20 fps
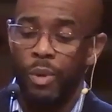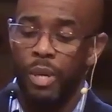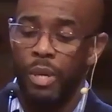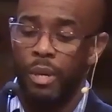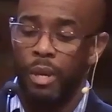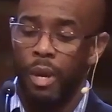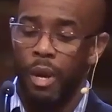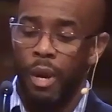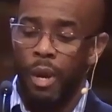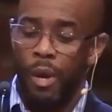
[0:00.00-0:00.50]

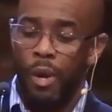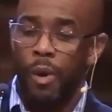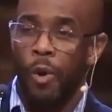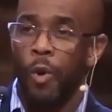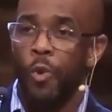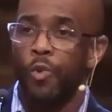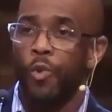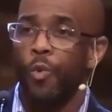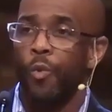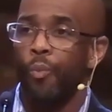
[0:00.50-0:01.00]
we,
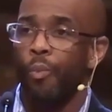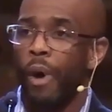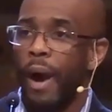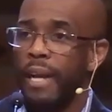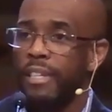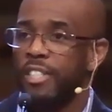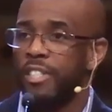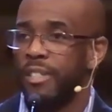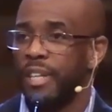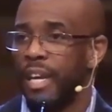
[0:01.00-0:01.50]
earn a
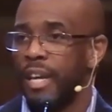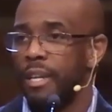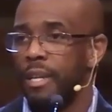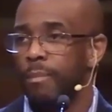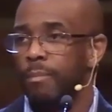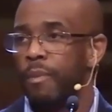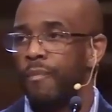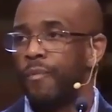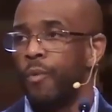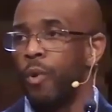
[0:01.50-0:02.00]
right
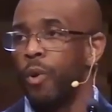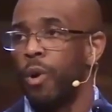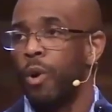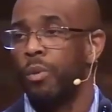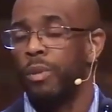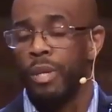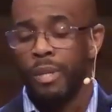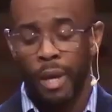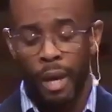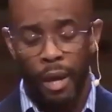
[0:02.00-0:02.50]
standing before
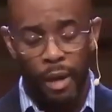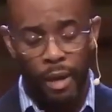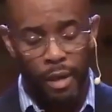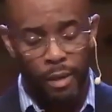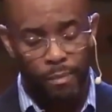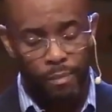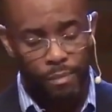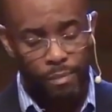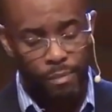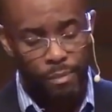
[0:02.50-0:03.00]
Holy
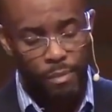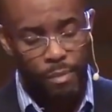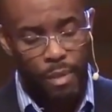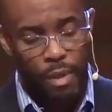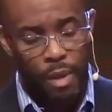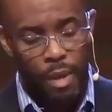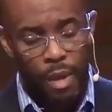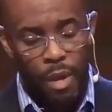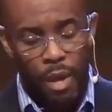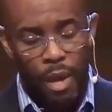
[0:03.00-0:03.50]
God.
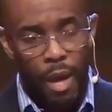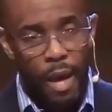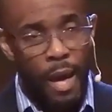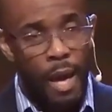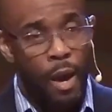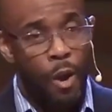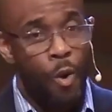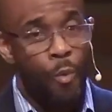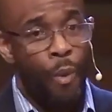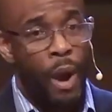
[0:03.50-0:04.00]

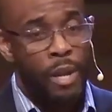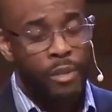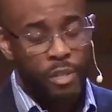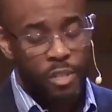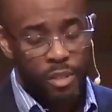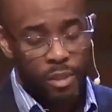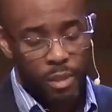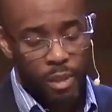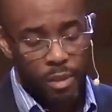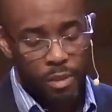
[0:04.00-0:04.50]
Our
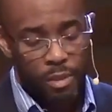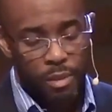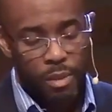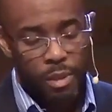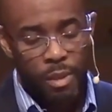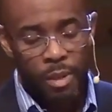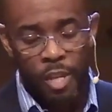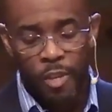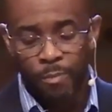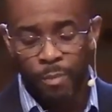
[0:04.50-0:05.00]
righteousness
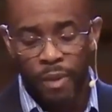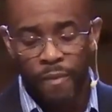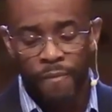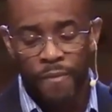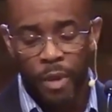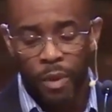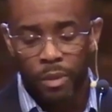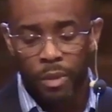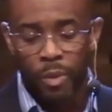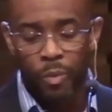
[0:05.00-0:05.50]
is but
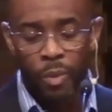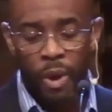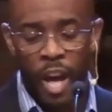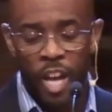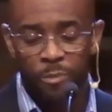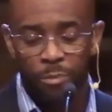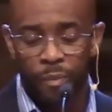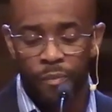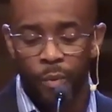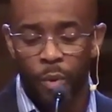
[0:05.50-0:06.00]
filthy
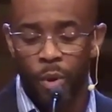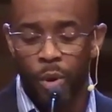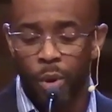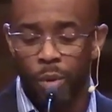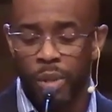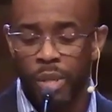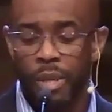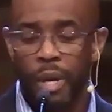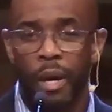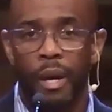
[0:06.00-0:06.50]
rags before
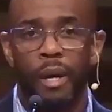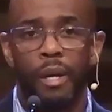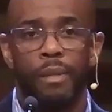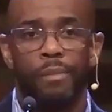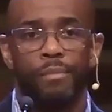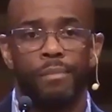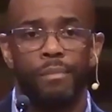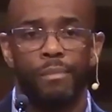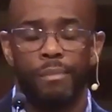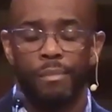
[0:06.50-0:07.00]
Holy God.
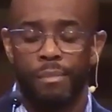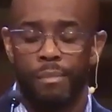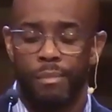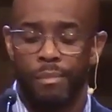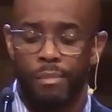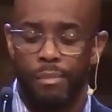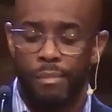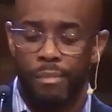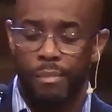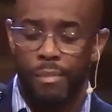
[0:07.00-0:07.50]

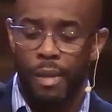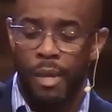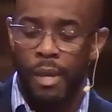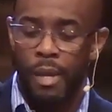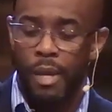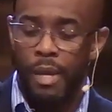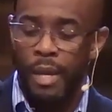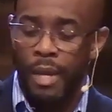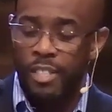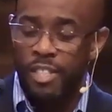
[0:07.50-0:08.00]

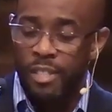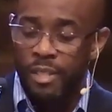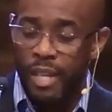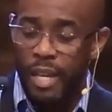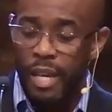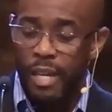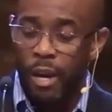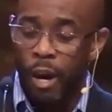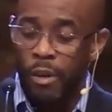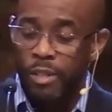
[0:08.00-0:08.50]

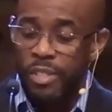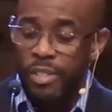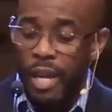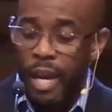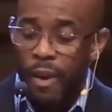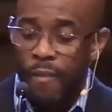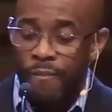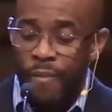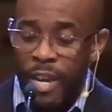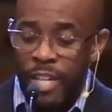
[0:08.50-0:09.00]
Instead, our
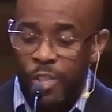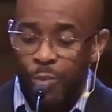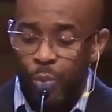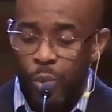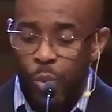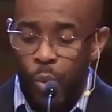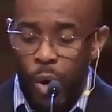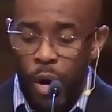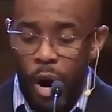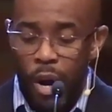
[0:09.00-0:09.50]
salvation
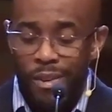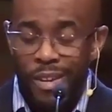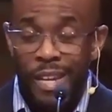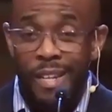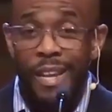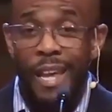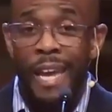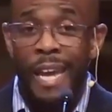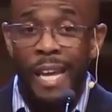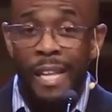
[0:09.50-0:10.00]
required
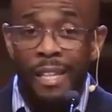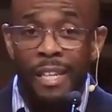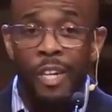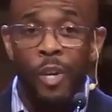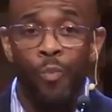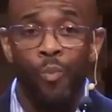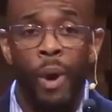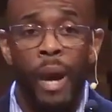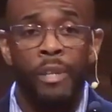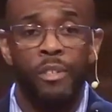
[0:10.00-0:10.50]
an
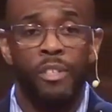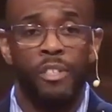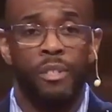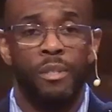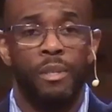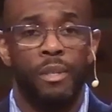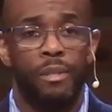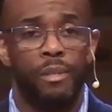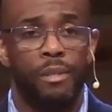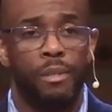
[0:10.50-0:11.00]
alien
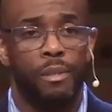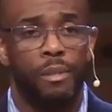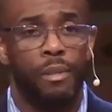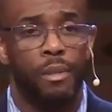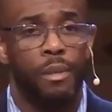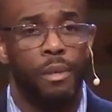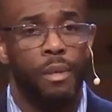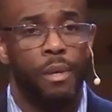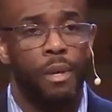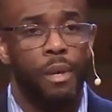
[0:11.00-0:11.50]
righteousness,
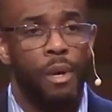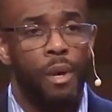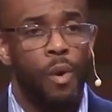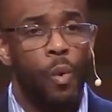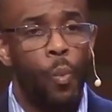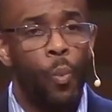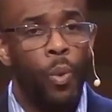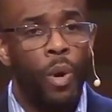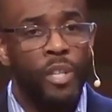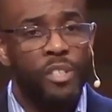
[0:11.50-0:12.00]

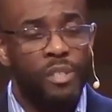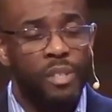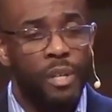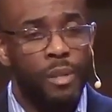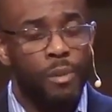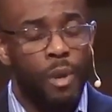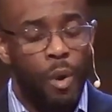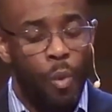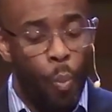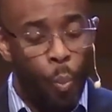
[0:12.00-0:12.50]
once
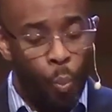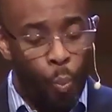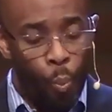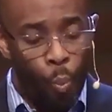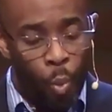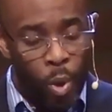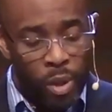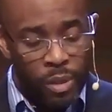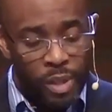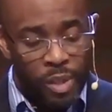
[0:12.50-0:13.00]
that,
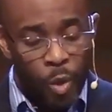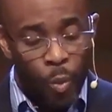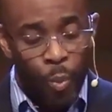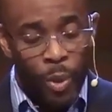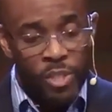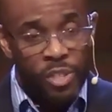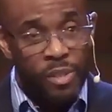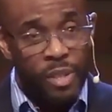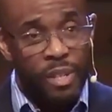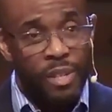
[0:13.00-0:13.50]
one that
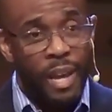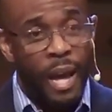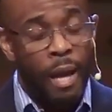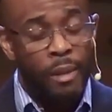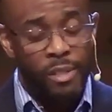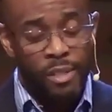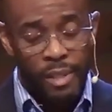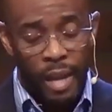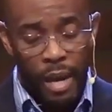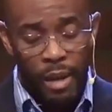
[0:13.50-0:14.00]
originated
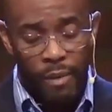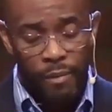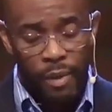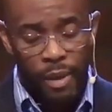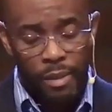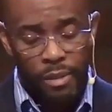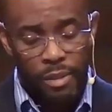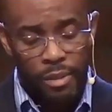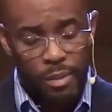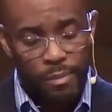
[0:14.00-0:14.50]
outside of
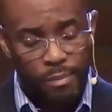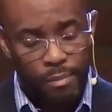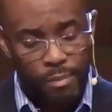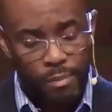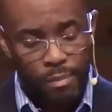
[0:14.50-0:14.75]
us.